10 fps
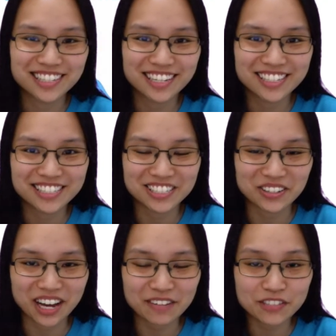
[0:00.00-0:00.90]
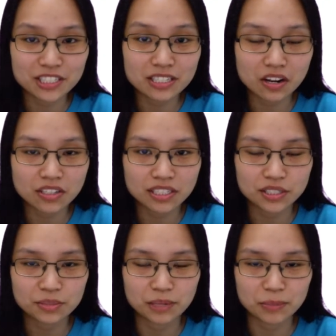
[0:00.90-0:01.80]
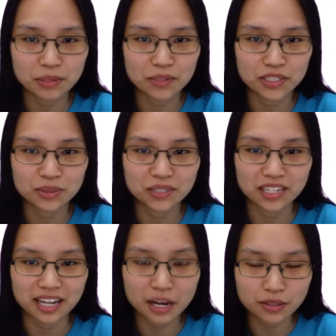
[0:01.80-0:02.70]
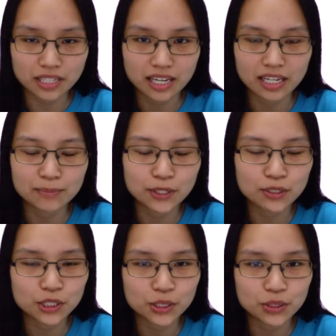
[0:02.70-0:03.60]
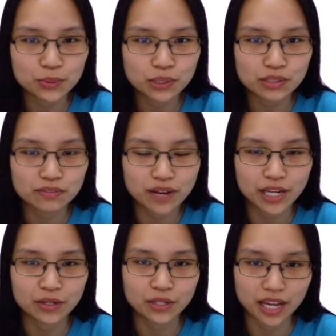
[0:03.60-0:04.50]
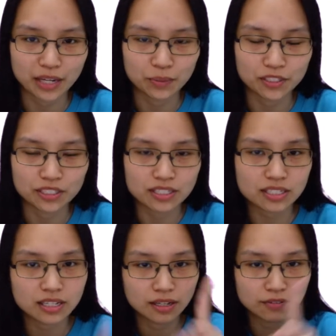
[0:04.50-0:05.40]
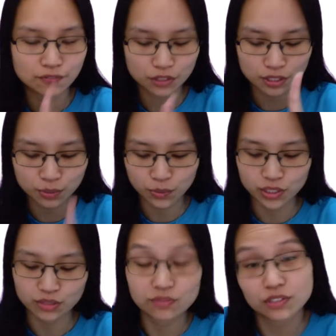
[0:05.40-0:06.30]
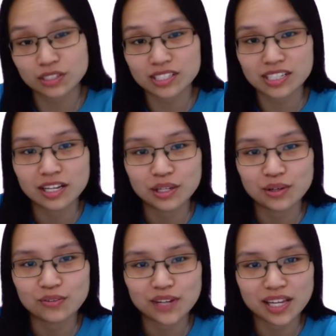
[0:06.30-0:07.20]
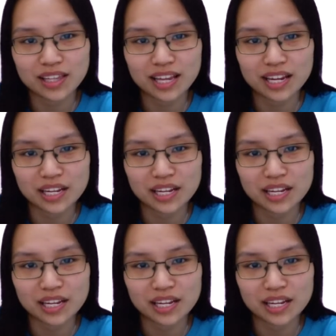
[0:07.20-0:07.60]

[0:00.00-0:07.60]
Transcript: So I've just logged into my B1G1 account, and I'm going to show you where to find your 9 widgets. First widget first, you'll find that in